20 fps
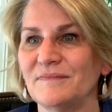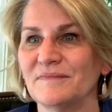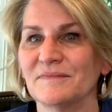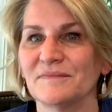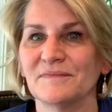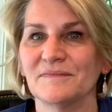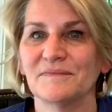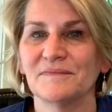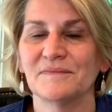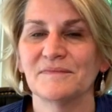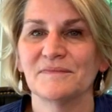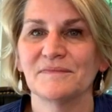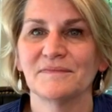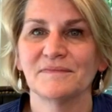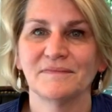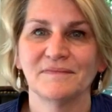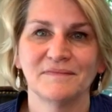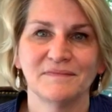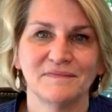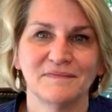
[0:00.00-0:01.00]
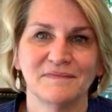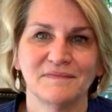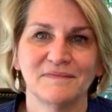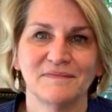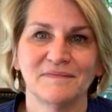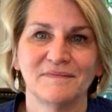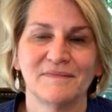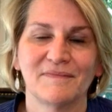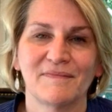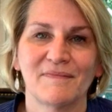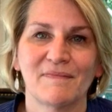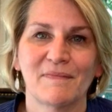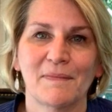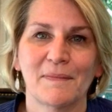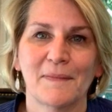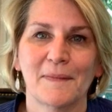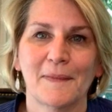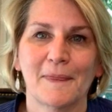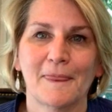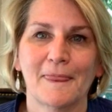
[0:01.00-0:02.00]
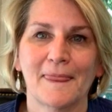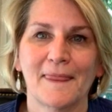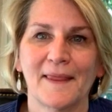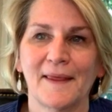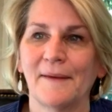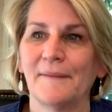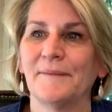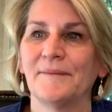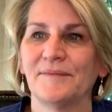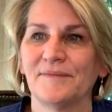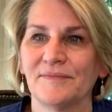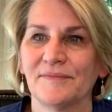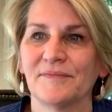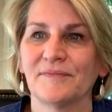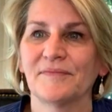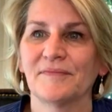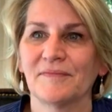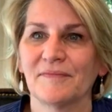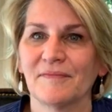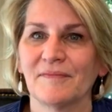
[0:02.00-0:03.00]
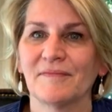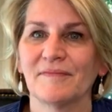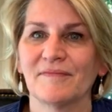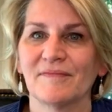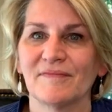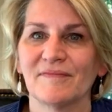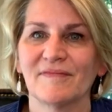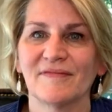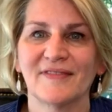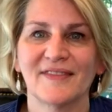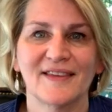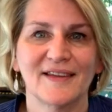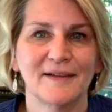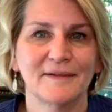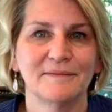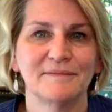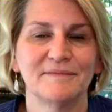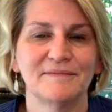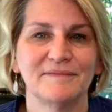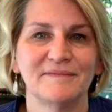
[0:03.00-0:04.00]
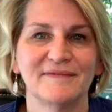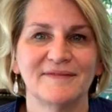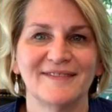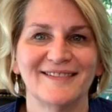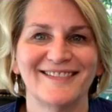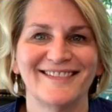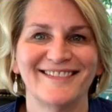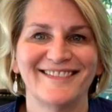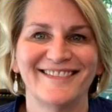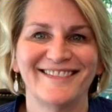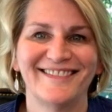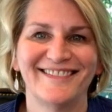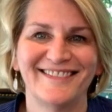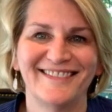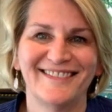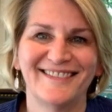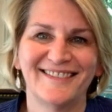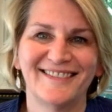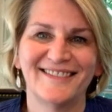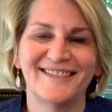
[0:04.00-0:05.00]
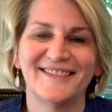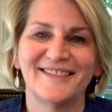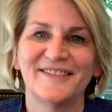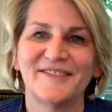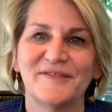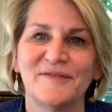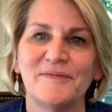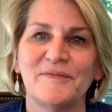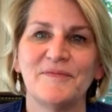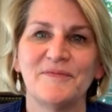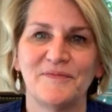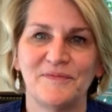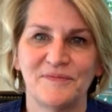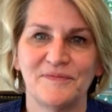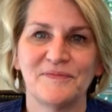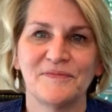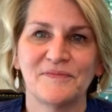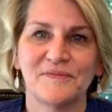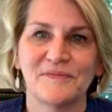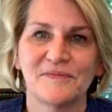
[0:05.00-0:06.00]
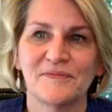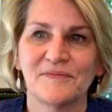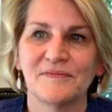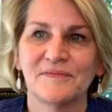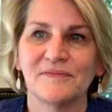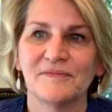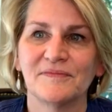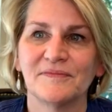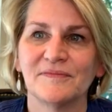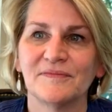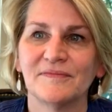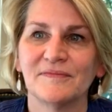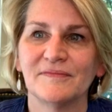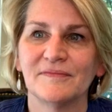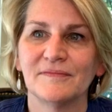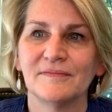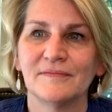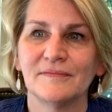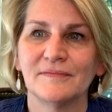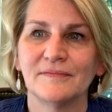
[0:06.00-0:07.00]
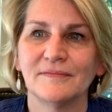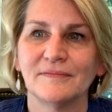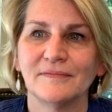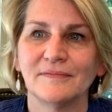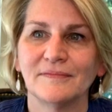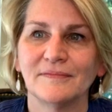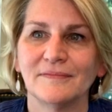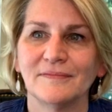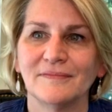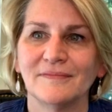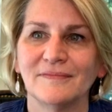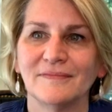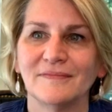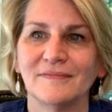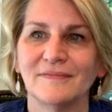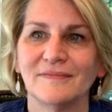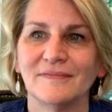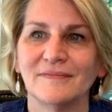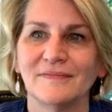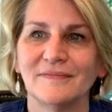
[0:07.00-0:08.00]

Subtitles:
[no speech]